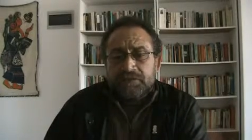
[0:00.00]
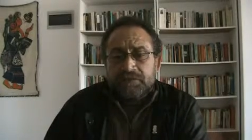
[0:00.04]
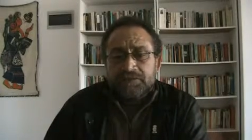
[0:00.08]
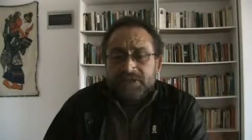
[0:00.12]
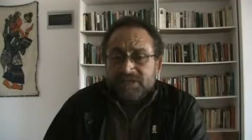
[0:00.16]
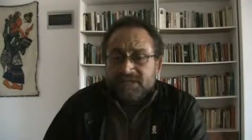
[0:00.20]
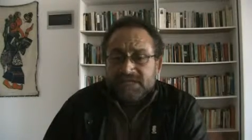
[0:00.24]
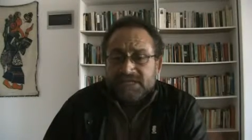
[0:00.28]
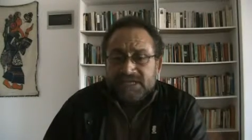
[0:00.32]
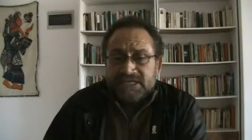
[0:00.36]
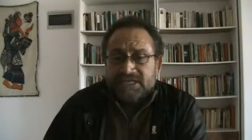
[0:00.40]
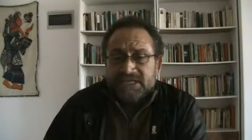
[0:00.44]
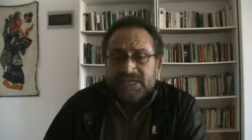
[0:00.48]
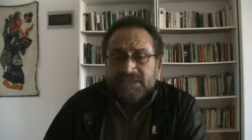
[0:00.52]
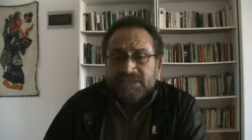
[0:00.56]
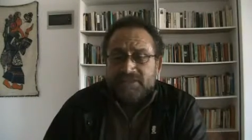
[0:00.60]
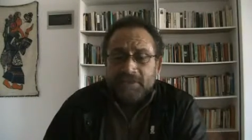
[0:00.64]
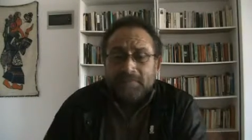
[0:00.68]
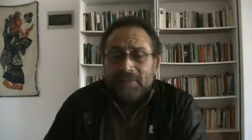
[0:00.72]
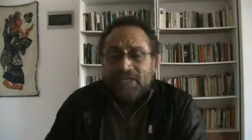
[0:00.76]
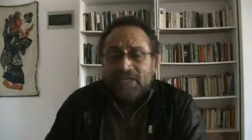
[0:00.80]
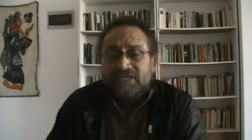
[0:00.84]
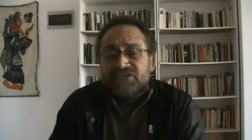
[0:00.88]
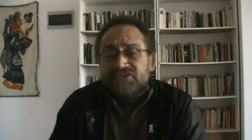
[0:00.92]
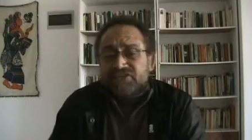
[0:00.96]
This is,
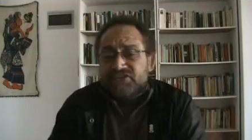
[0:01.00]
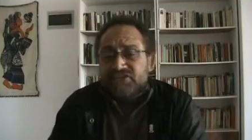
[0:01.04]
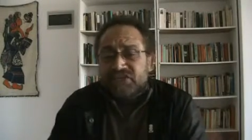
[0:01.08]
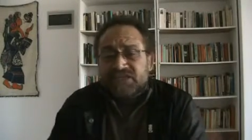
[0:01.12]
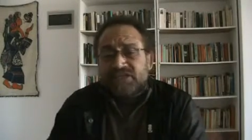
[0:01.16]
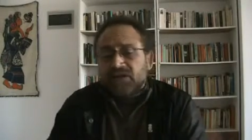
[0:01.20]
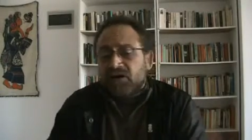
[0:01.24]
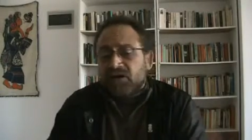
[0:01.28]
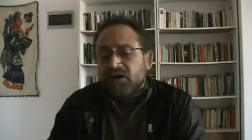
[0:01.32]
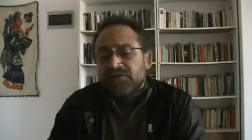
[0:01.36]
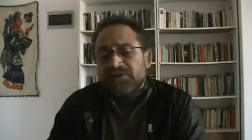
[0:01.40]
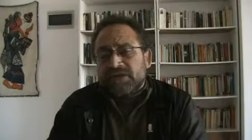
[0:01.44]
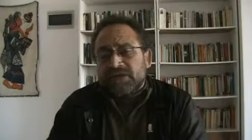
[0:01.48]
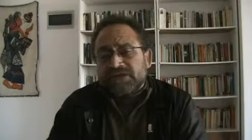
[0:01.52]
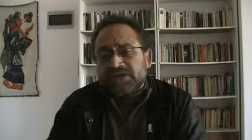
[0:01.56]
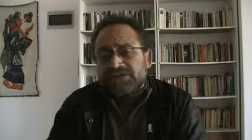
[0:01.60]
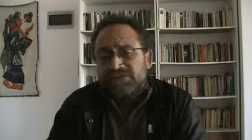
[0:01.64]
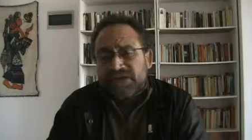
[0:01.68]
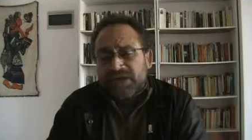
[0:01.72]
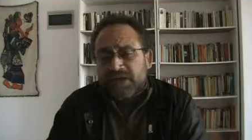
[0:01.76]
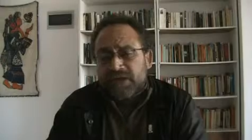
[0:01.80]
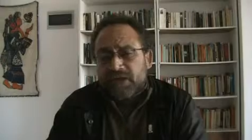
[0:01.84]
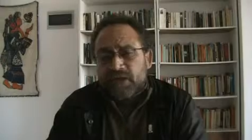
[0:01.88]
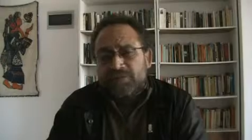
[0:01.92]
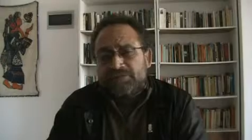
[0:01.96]
the message is
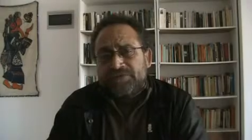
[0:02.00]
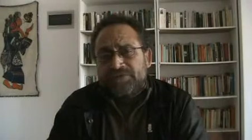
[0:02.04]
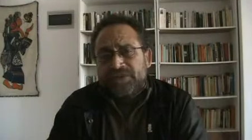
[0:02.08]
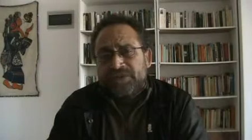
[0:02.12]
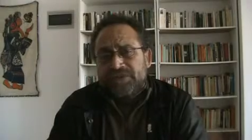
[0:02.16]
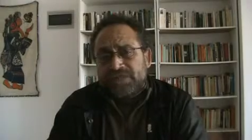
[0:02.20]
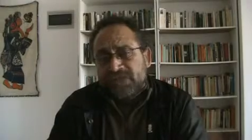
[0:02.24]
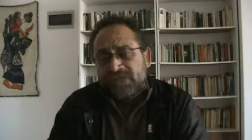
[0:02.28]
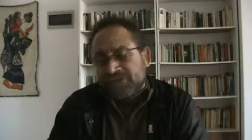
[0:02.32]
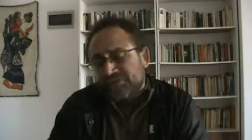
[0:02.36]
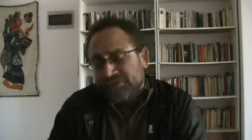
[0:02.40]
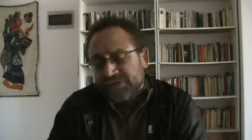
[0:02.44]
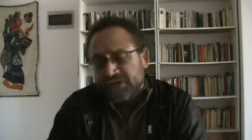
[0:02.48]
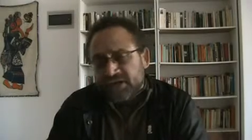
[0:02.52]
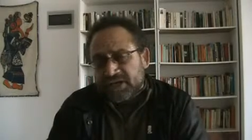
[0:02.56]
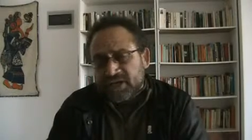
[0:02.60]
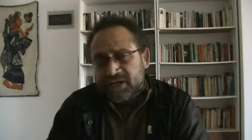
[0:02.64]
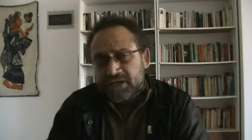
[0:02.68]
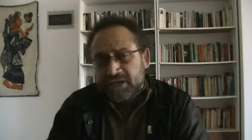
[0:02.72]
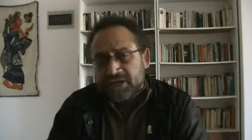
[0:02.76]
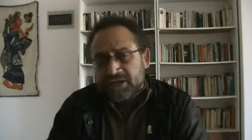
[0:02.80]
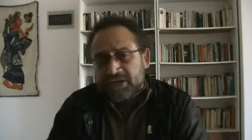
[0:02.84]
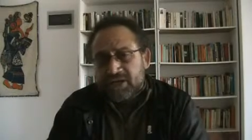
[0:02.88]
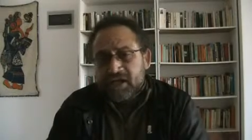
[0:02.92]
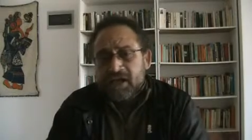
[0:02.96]
very obvious and very
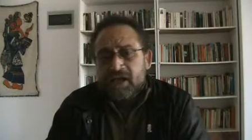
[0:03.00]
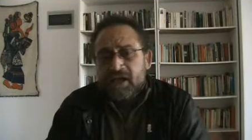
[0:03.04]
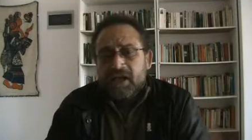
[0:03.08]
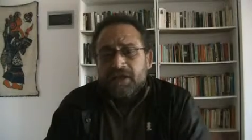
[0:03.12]
clear.